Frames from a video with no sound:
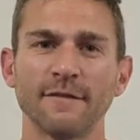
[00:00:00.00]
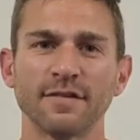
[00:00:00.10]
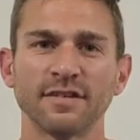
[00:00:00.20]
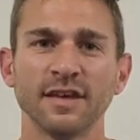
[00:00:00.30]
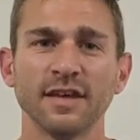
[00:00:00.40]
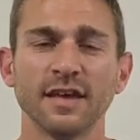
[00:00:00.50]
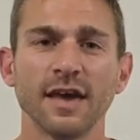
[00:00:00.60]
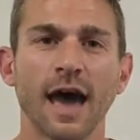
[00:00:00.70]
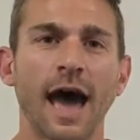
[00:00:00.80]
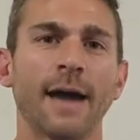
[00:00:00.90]
deficit.
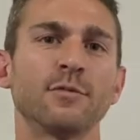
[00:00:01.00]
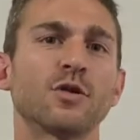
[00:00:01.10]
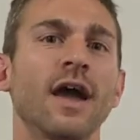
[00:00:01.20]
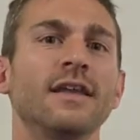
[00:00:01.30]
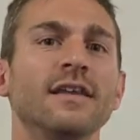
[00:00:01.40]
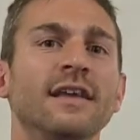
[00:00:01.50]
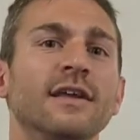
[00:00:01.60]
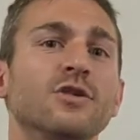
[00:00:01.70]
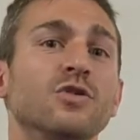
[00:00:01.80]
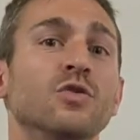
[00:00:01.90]
I'm trying to
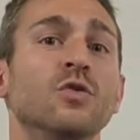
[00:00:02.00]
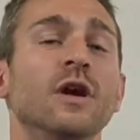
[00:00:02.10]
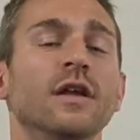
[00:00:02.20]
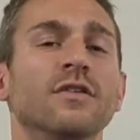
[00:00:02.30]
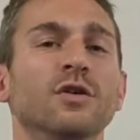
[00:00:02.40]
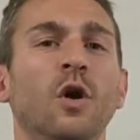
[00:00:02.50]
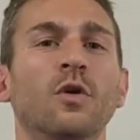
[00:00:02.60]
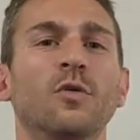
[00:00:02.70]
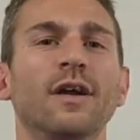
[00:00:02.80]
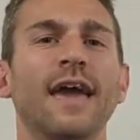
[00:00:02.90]
get you to
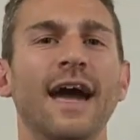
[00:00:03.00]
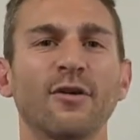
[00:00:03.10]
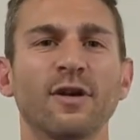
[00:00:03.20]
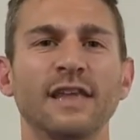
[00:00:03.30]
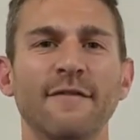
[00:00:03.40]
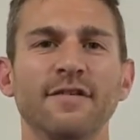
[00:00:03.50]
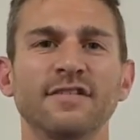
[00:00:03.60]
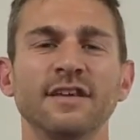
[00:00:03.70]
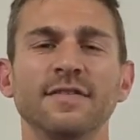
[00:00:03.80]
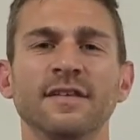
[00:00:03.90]
go into a calorie
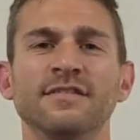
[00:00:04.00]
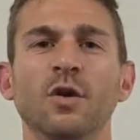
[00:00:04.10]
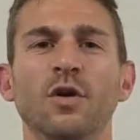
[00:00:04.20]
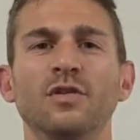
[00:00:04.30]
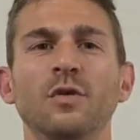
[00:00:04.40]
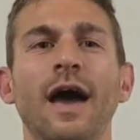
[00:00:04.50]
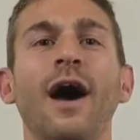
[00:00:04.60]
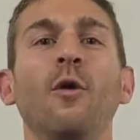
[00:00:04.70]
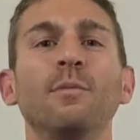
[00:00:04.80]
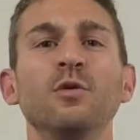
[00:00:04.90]
deficit that is going to
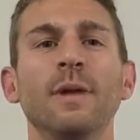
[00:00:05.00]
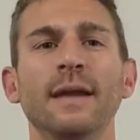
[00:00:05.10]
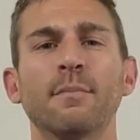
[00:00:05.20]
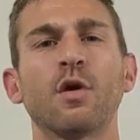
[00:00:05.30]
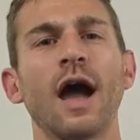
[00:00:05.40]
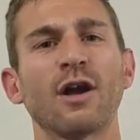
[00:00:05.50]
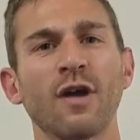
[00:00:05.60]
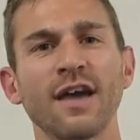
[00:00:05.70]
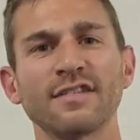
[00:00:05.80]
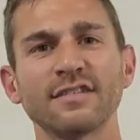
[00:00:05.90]
help you make
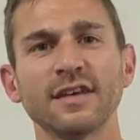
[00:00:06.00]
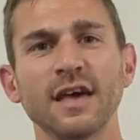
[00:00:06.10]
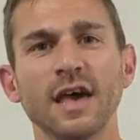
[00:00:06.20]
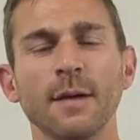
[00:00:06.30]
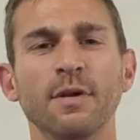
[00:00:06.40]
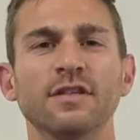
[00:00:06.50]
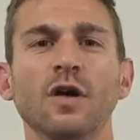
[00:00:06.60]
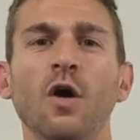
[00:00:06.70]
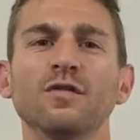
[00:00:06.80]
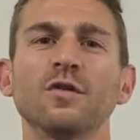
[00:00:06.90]
progress, but
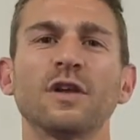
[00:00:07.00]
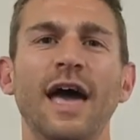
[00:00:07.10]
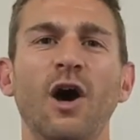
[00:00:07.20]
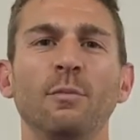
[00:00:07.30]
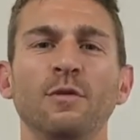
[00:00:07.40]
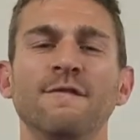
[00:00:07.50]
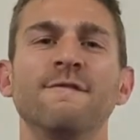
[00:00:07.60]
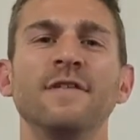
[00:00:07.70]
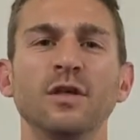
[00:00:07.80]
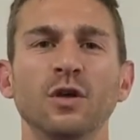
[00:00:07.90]
it's also going to help you
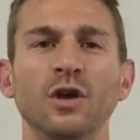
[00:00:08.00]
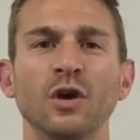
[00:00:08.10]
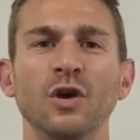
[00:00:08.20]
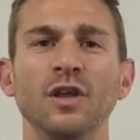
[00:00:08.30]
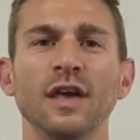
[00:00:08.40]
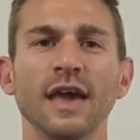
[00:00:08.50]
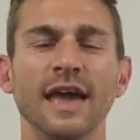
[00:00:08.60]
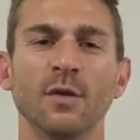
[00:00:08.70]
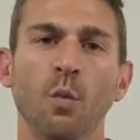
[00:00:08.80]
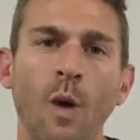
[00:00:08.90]
feel good
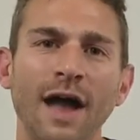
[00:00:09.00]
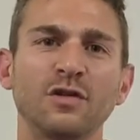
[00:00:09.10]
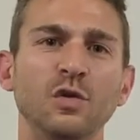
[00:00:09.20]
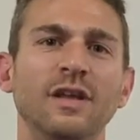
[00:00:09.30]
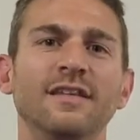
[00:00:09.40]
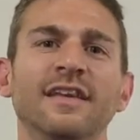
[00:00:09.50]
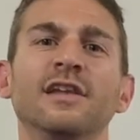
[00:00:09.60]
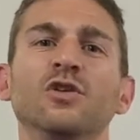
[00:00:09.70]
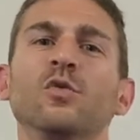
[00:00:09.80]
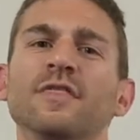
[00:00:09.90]
and want to
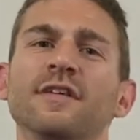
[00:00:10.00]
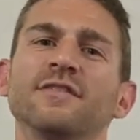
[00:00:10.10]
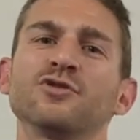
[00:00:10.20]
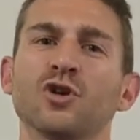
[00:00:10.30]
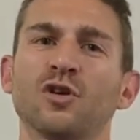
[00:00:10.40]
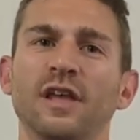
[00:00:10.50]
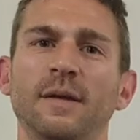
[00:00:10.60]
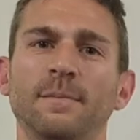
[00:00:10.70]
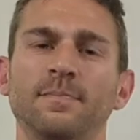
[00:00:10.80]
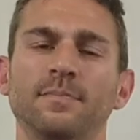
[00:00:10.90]
continue with this journey.